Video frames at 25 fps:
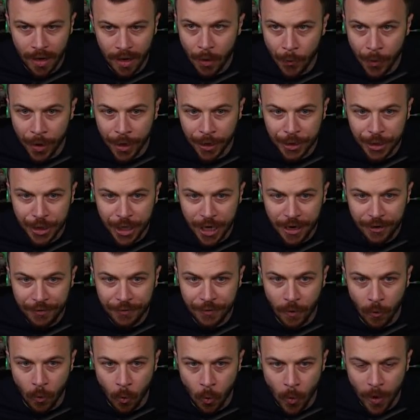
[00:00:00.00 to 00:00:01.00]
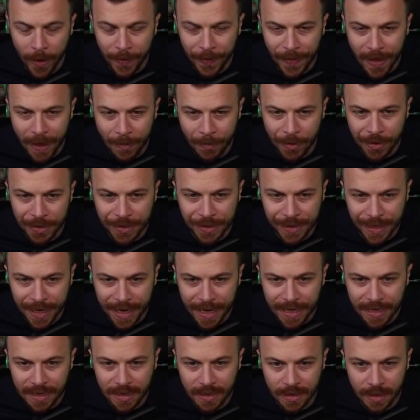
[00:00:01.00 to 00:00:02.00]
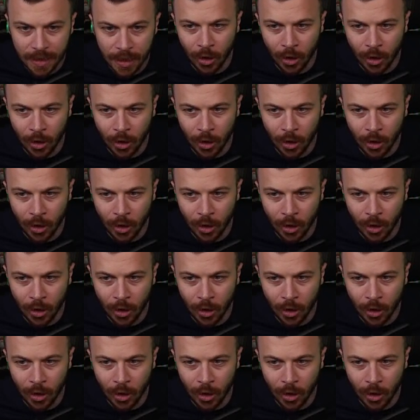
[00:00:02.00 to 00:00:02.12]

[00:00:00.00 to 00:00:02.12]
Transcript: Can we achieve win number 6?